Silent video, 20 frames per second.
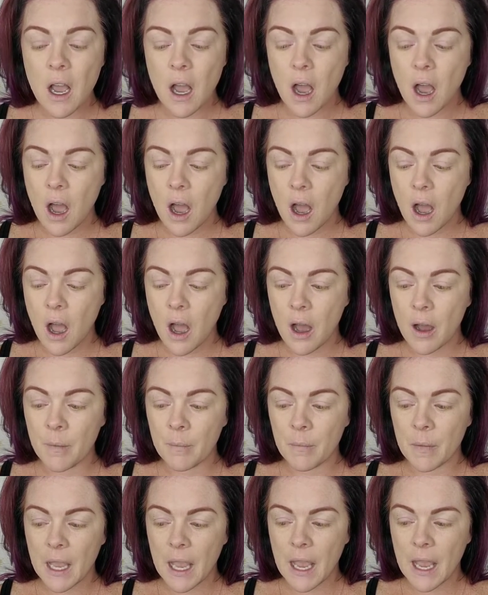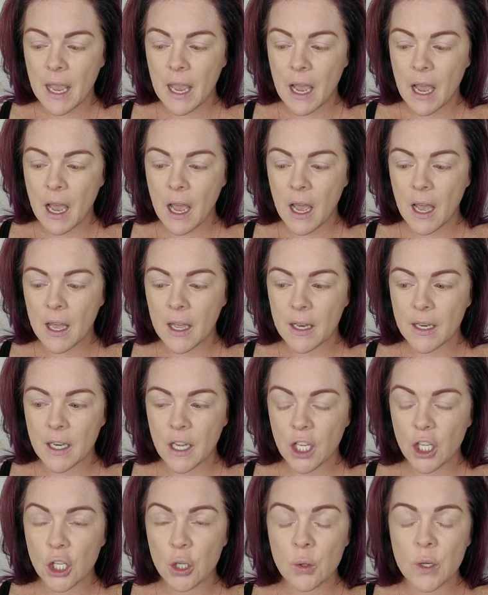and
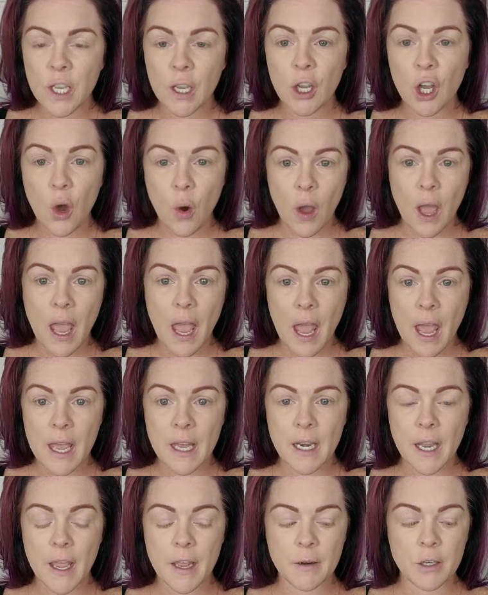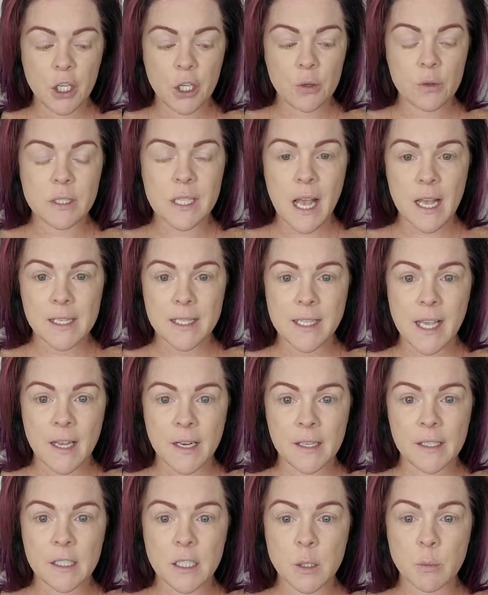you can go ahead and use that
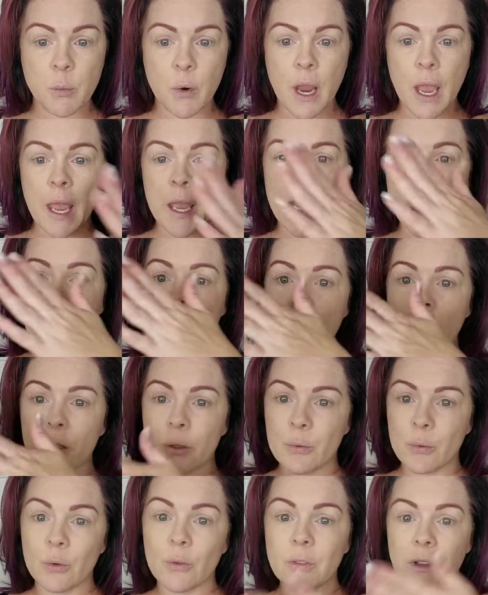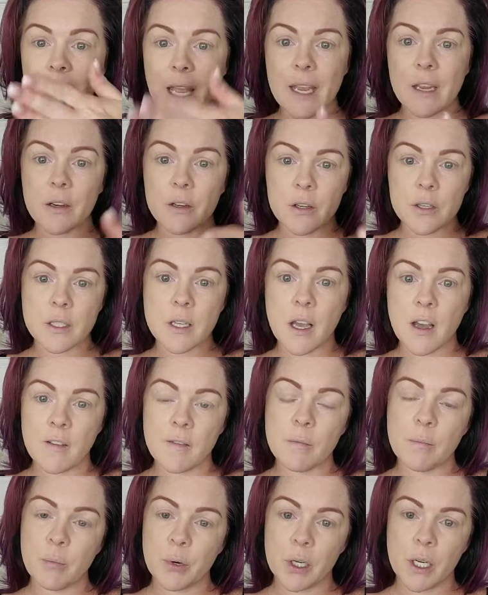setting spray through layers of
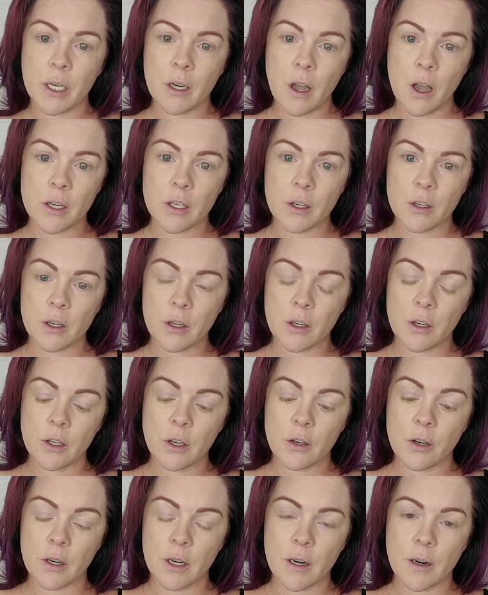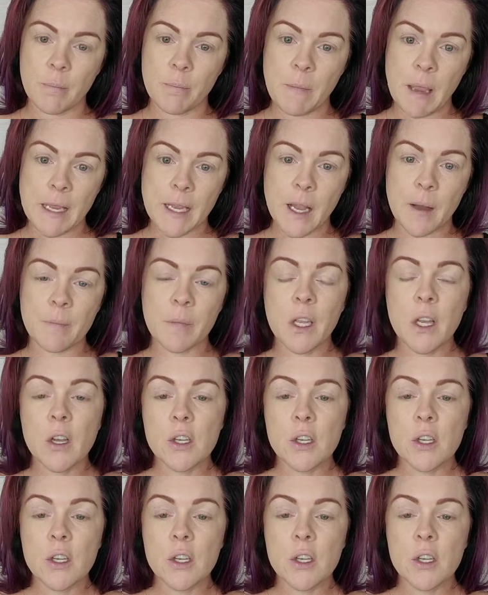putting on your makeup.